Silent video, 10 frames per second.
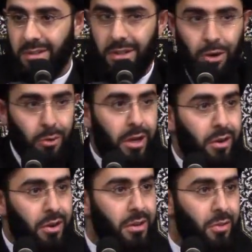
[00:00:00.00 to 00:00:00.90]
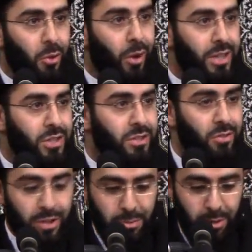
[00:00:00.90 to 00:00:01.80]
You know, here in the
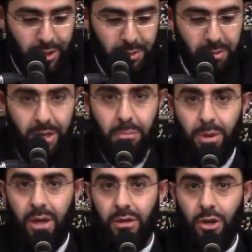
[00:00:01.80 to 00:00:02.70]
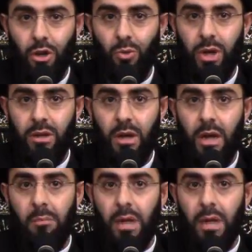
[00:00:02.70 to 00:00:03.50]
West, there's books made in braille. You could read.